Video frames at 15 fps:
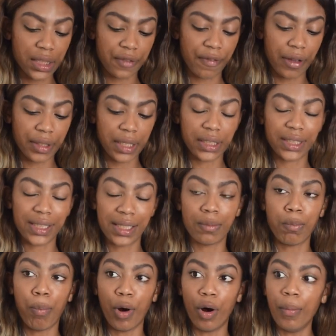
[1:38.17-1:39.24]
This foundation is
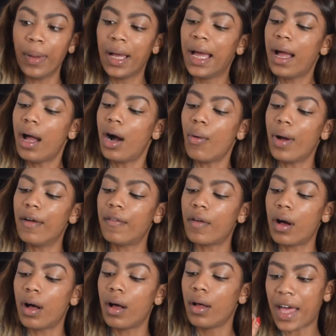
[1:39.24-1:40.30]
bomb.
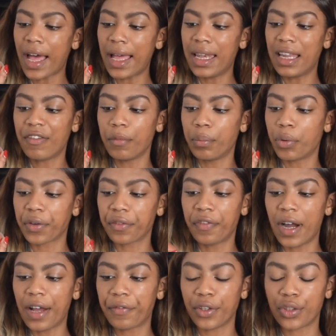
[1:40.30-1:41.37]
However, that eleven point
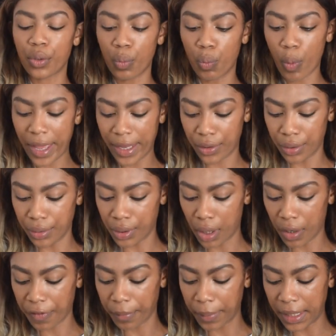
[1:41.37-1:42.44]
five is way too
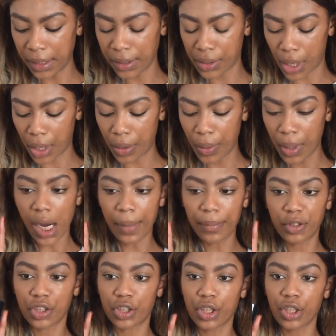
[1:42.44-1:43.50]
dark for me, so
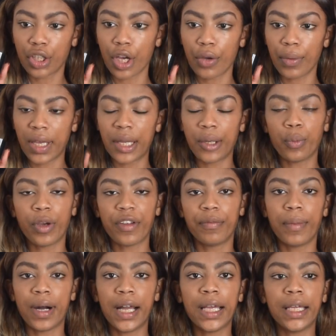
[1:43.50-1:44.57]
I'm just going to go in
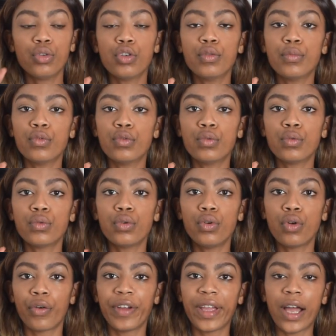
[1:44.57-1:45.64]
with my normal
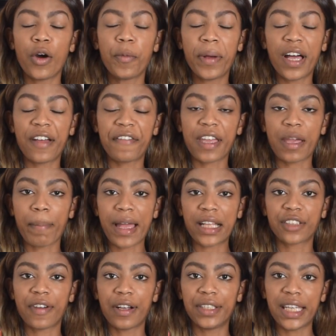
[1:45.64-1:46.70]
L'Oreal Perfect
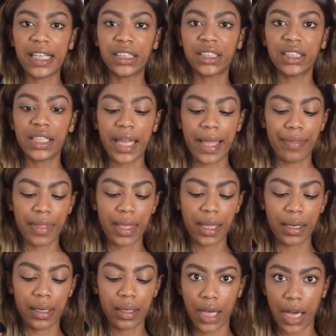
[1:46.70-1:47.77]
Match foundation and
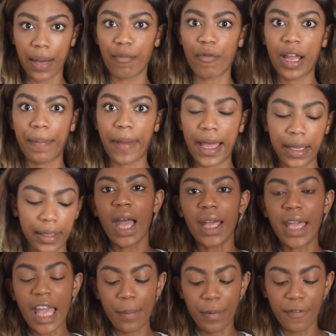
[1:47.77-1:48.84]
then come right back.
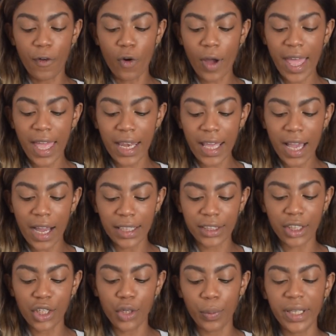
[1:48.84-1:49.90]
Okay, before any
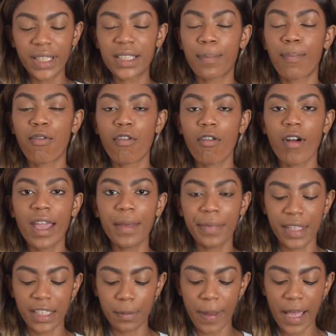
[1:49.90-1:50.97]
eyeshadow, we need to
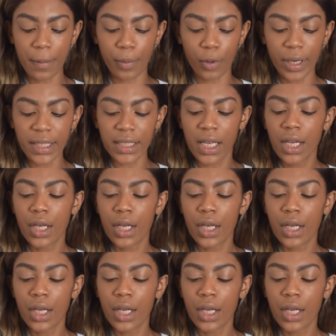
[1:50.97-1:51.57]
prime these bad boys.